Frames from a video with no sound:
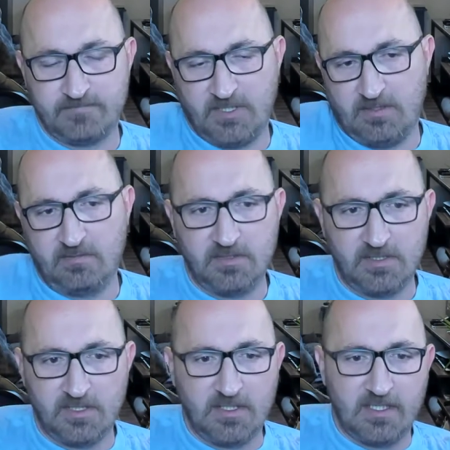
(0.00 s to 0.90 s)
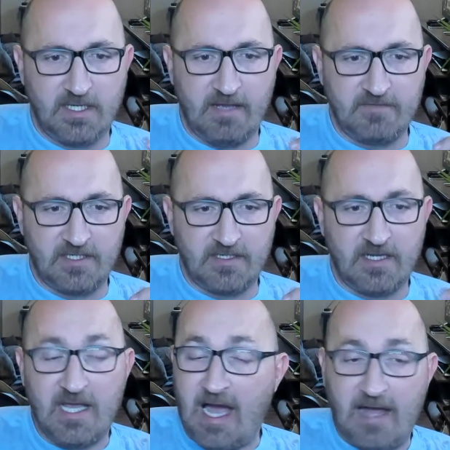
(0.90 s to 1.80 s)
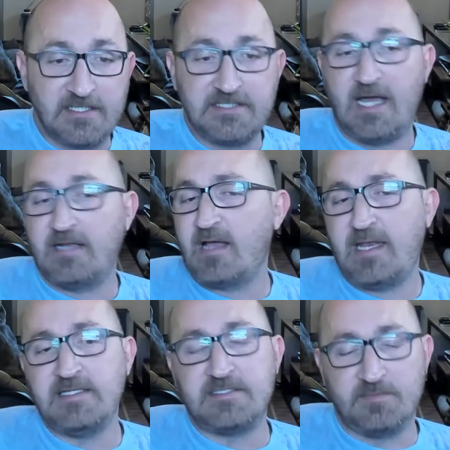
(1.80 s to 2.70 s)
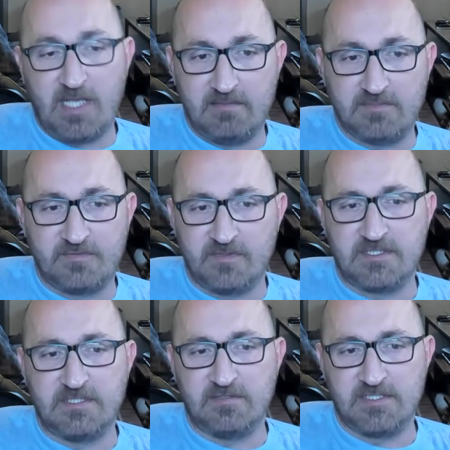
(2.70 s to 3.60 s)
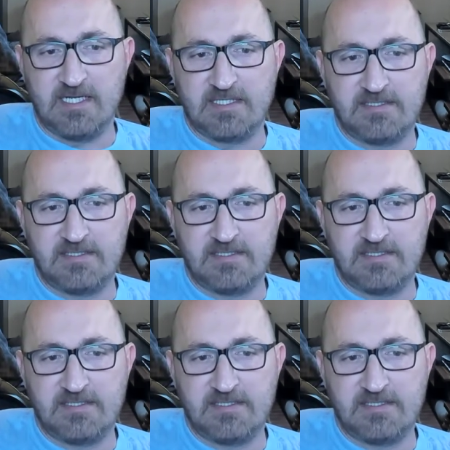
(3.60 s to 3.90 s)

You know, I haven't done it. I just I, I, need some games for the Series X.